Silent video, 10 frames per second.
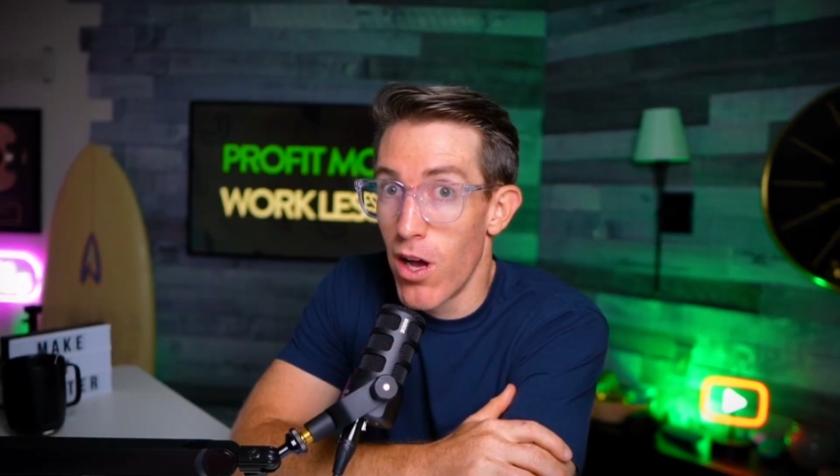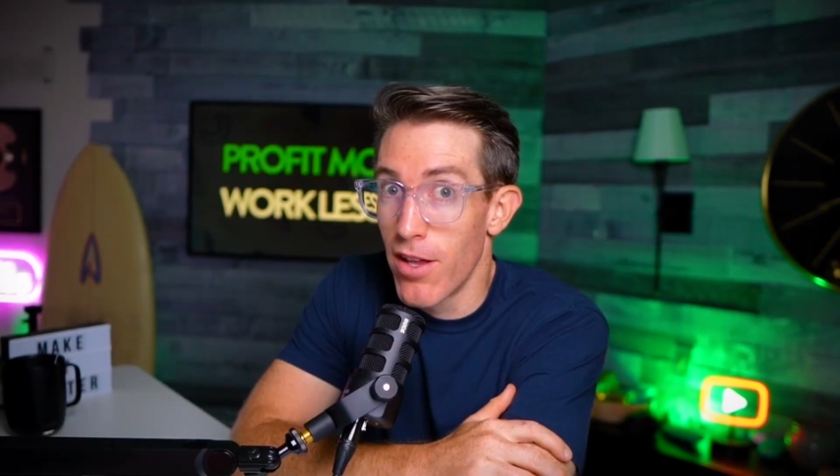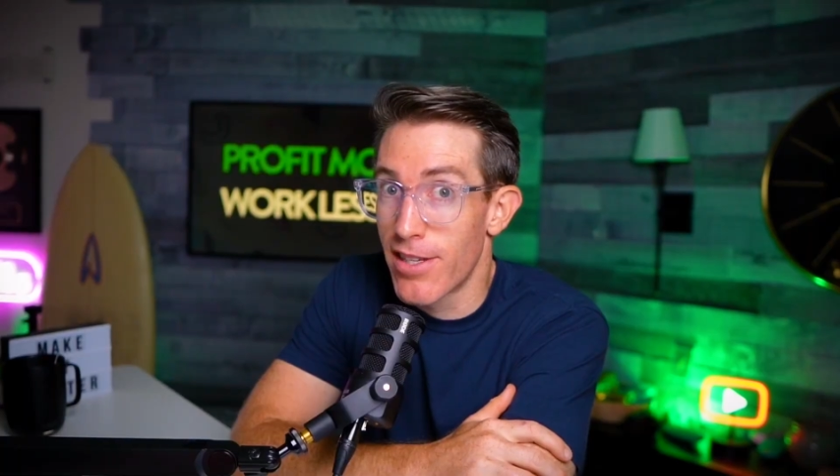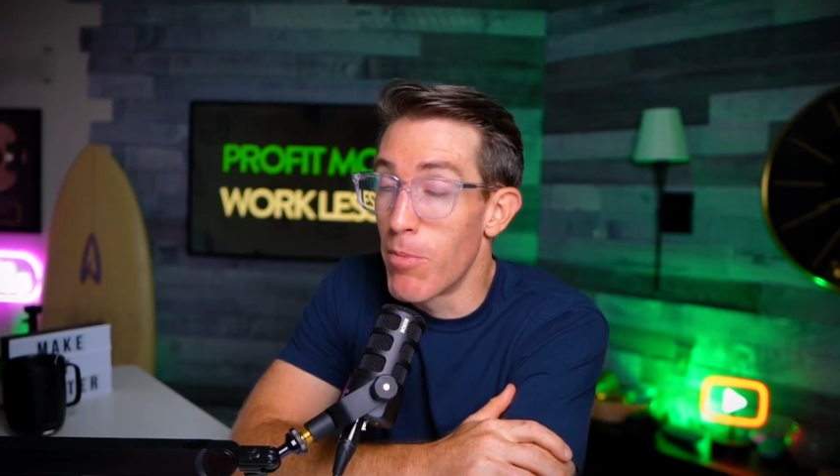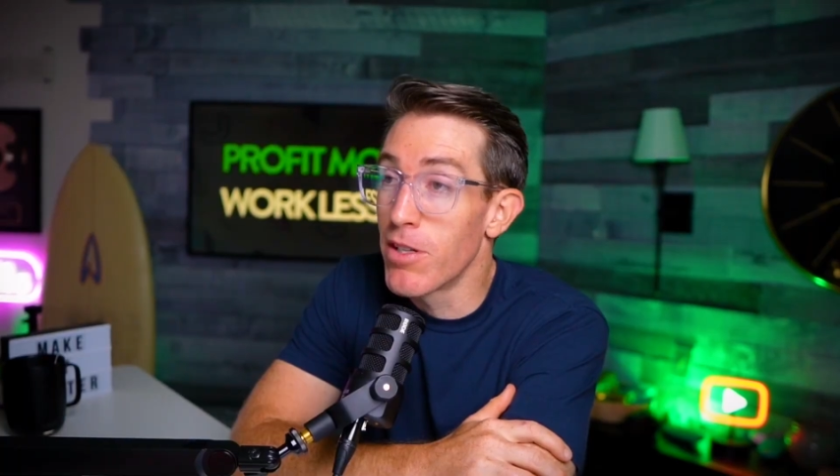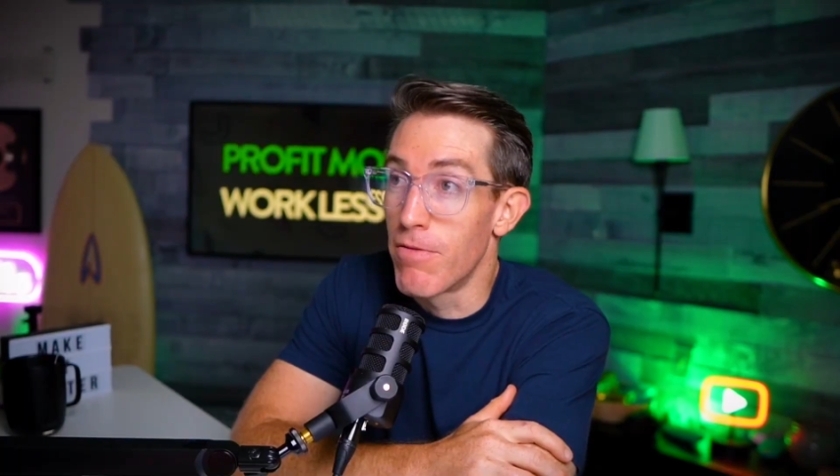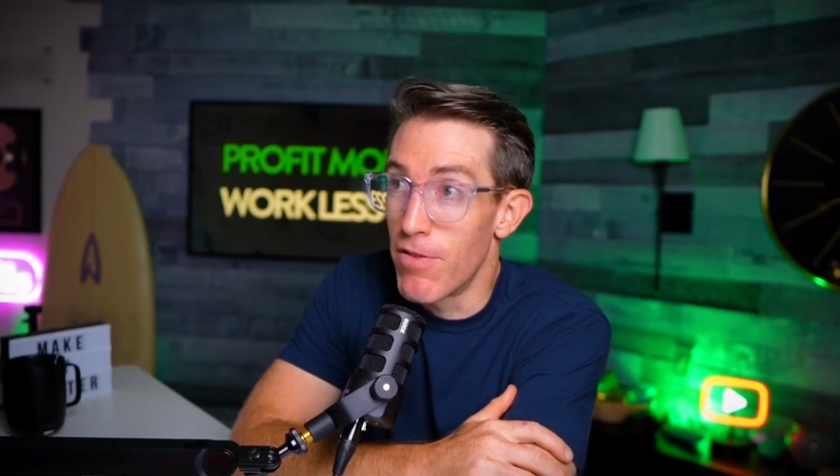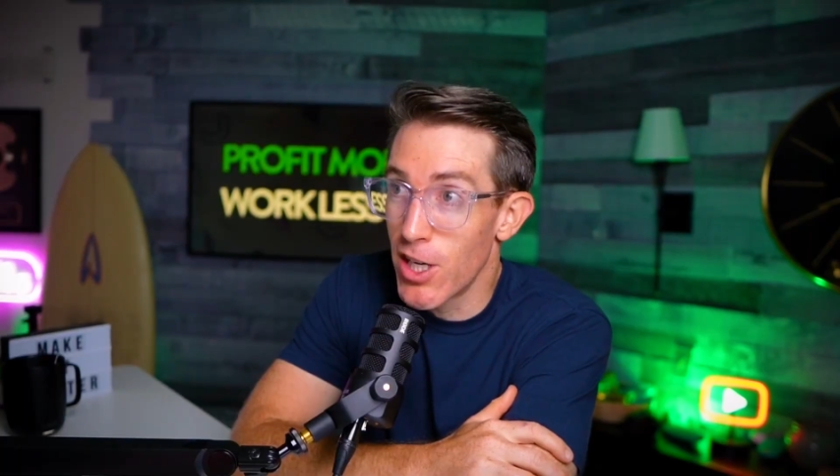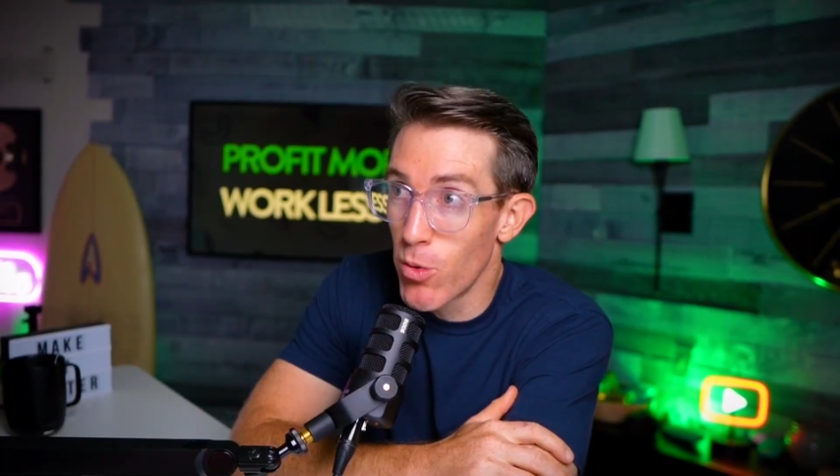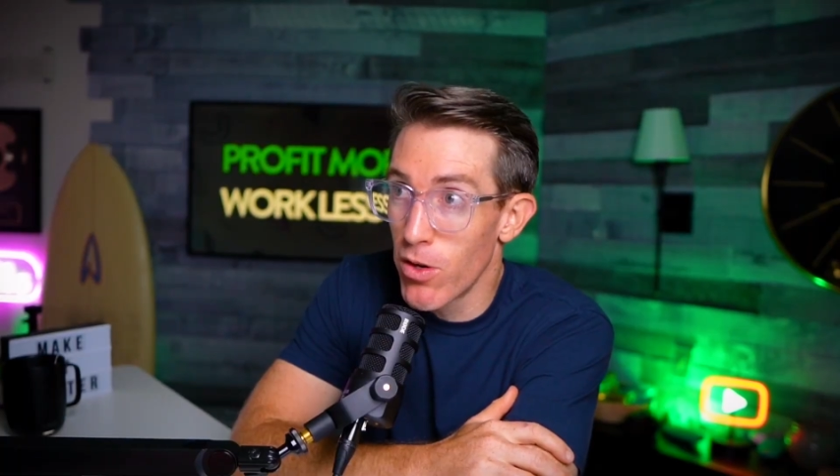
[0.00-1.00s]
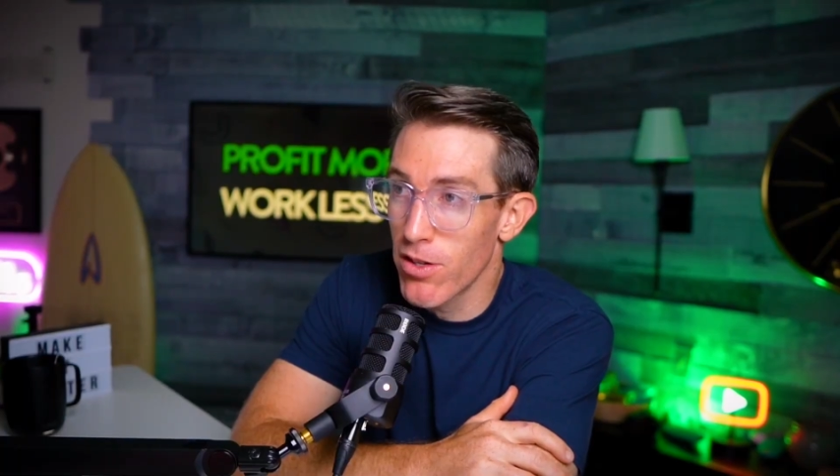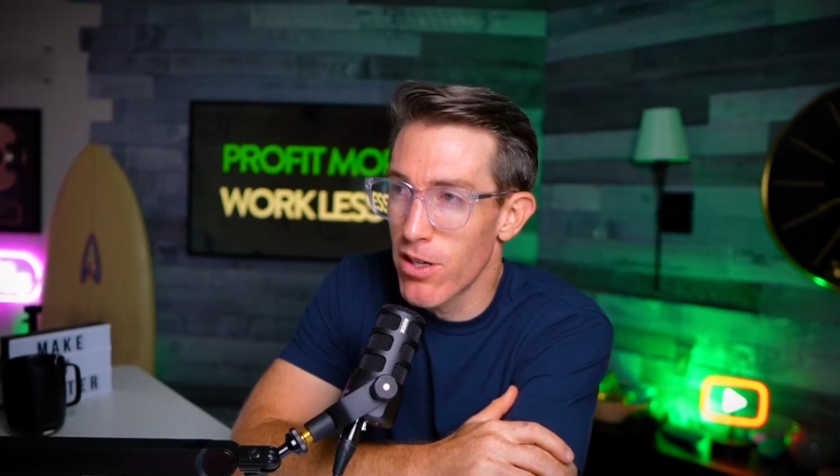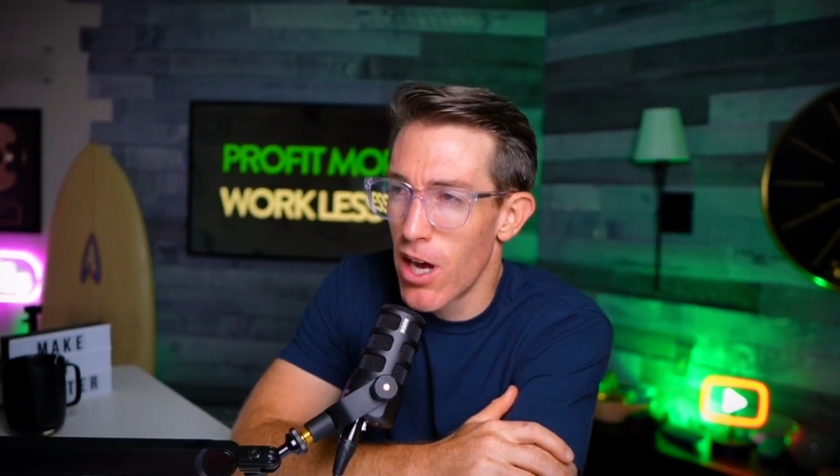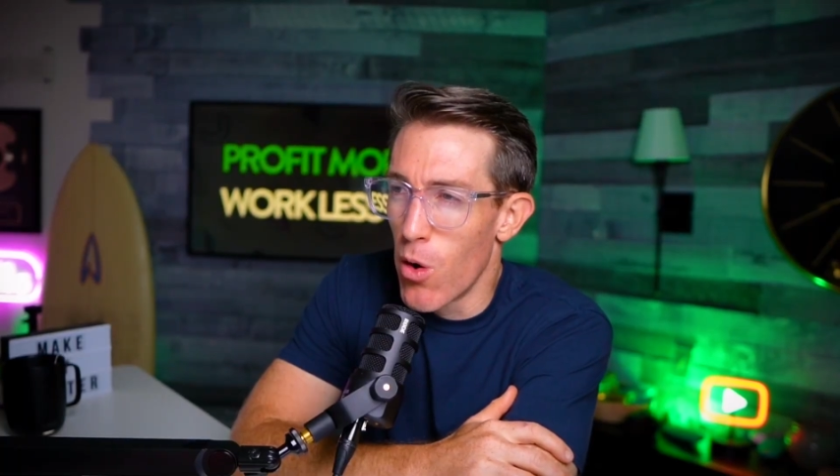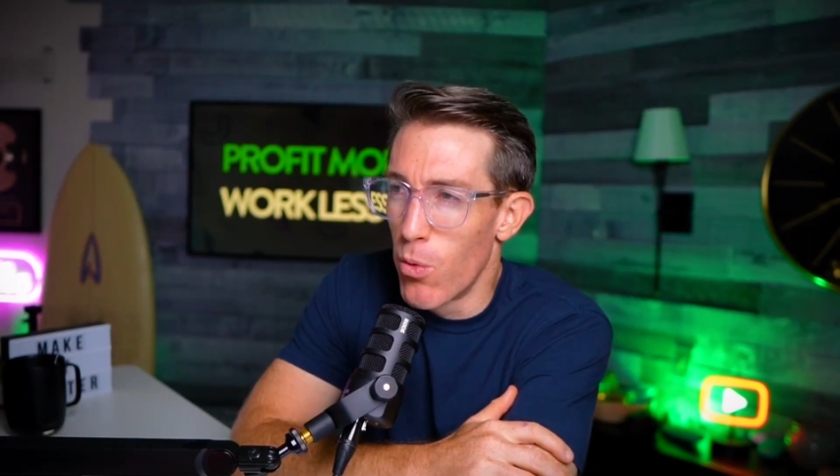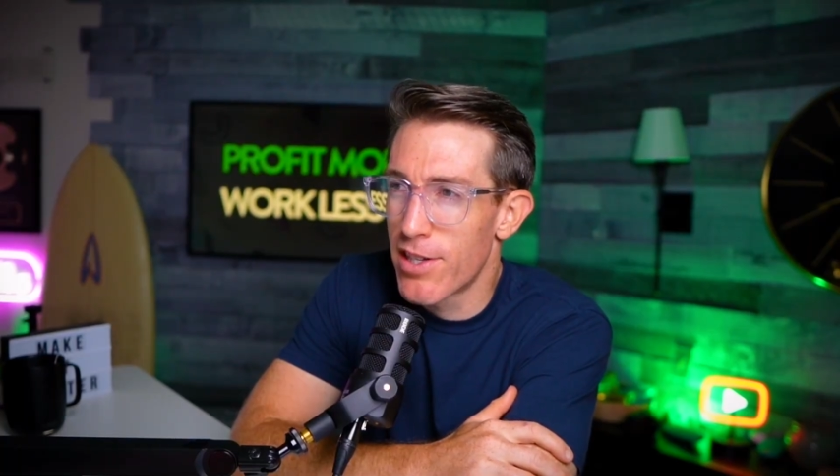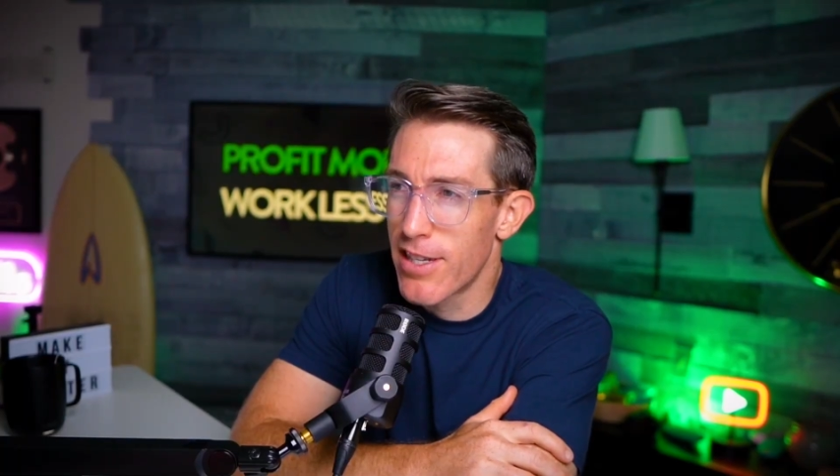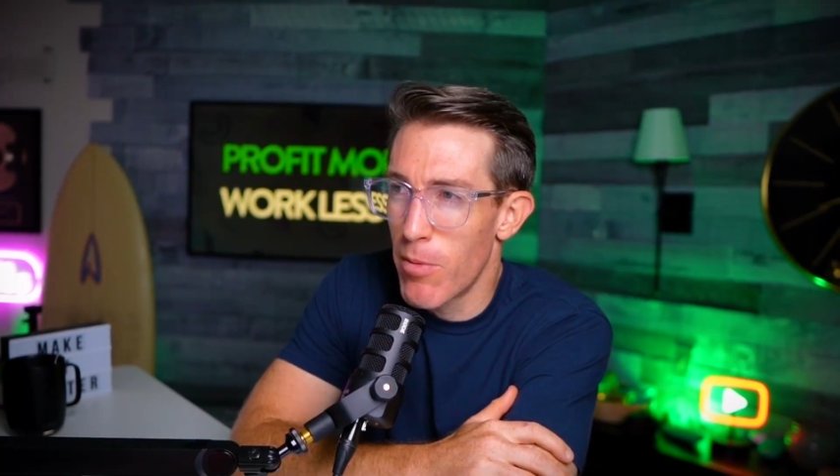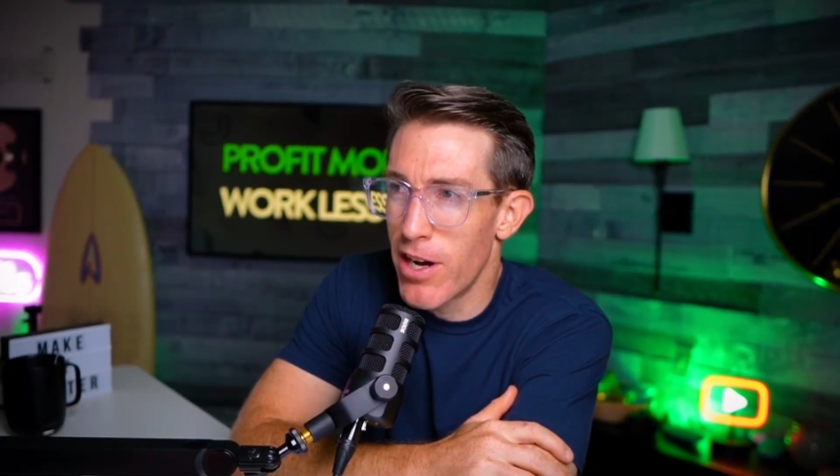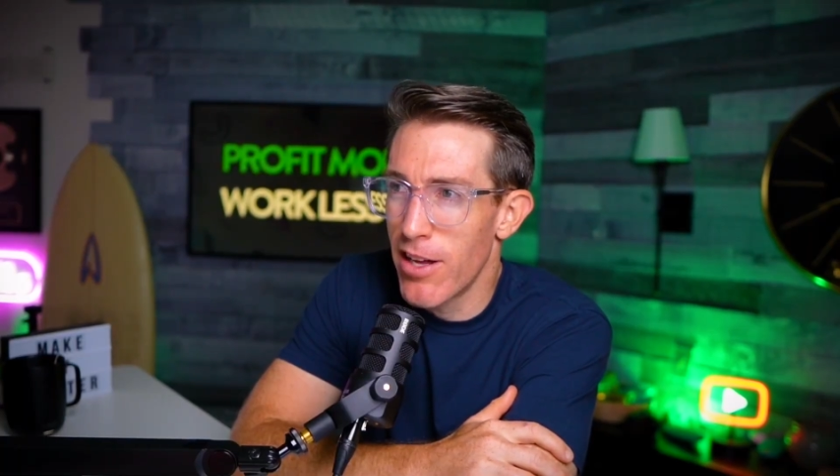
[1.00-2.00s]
someone's visuals with someone